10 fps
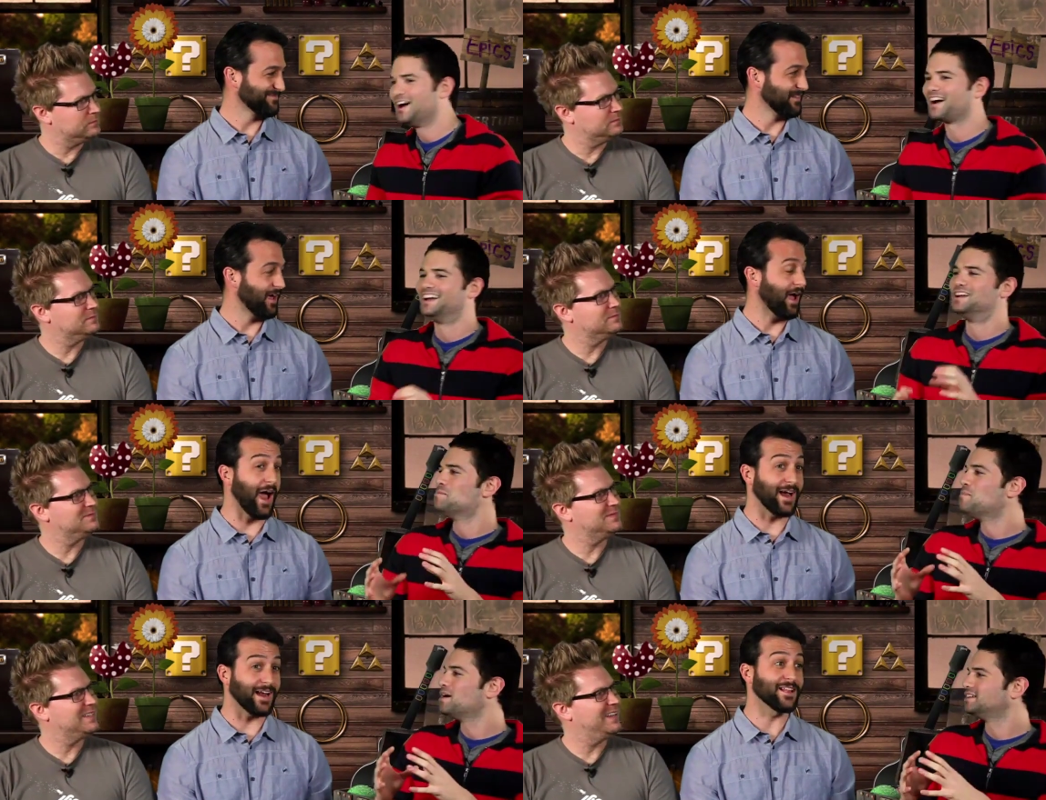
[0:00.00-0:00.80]

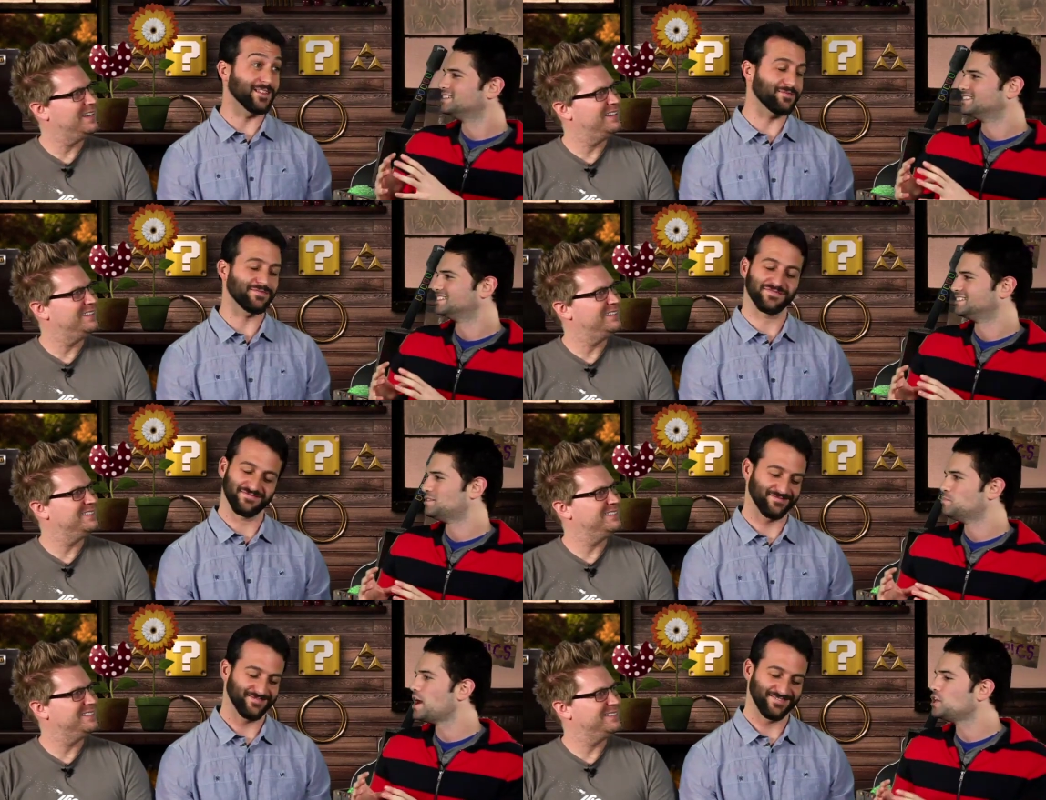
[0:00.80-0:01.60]
Speaker 1: Okay,
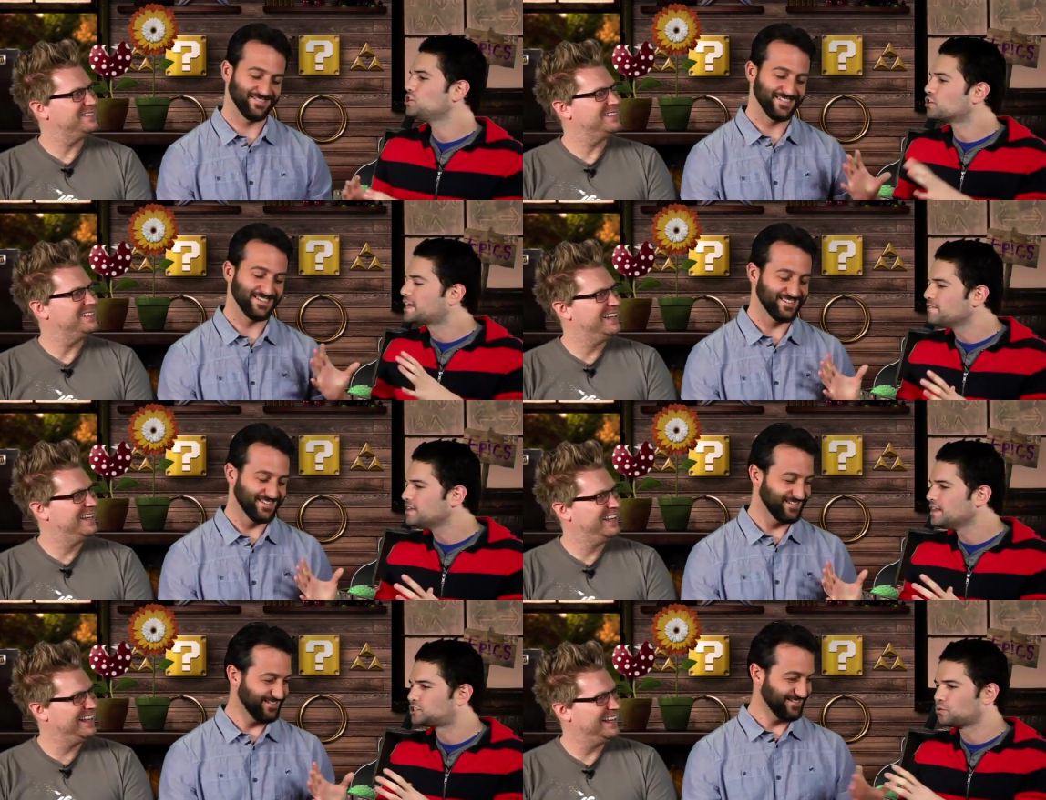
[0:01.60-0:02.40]
but you're
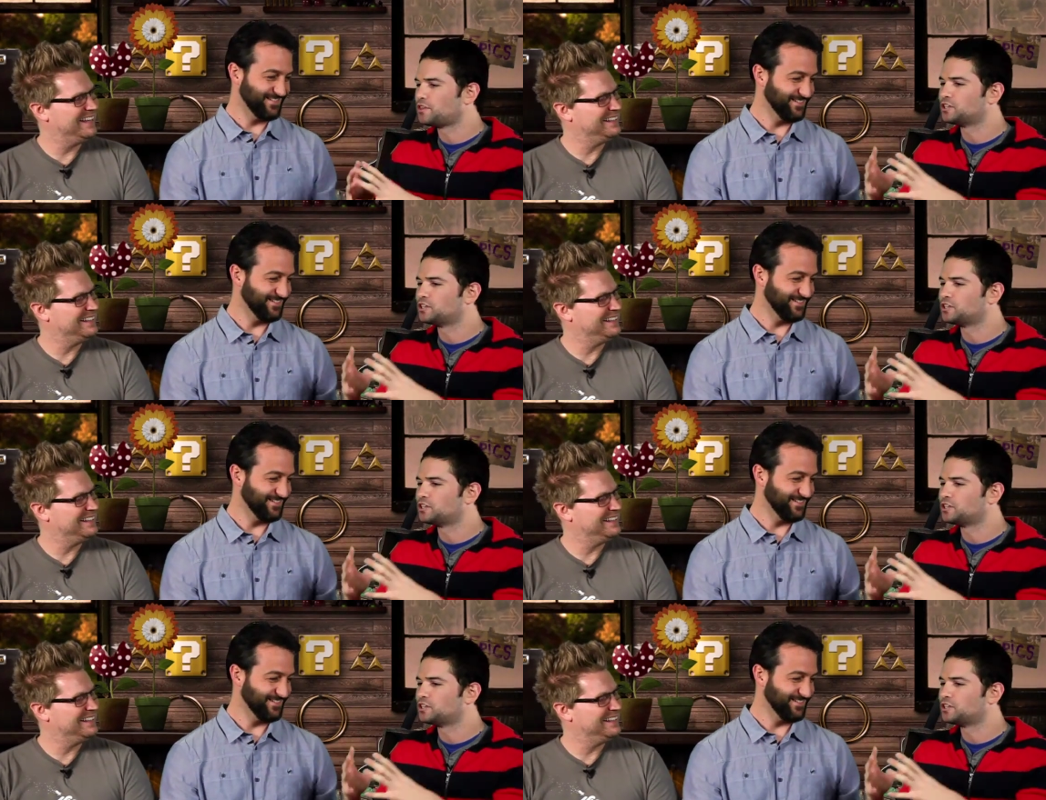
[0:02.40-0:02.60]
given this.